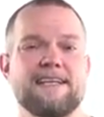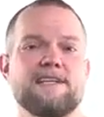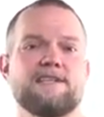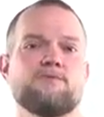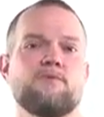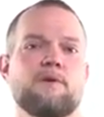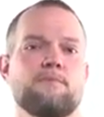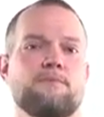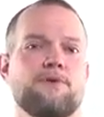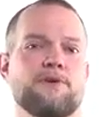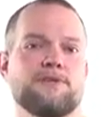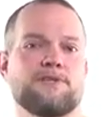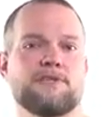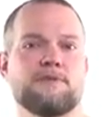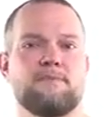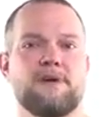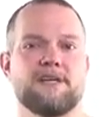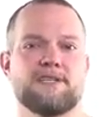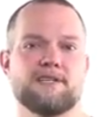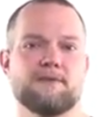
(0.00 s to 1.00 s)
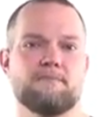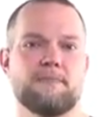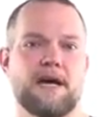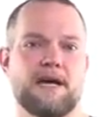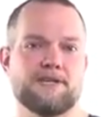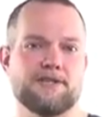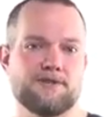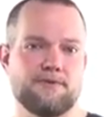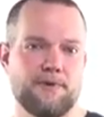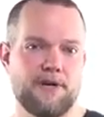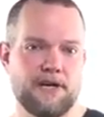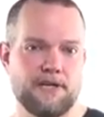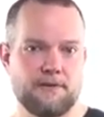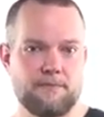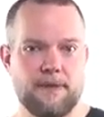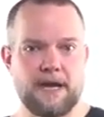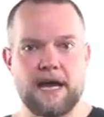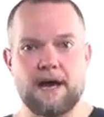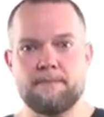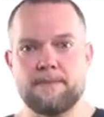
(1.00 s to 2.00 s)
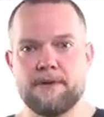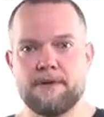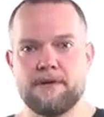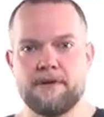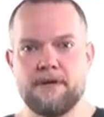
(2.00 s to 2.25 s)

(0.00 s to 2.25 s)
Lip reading: it's what put Semantic Mastery on the map.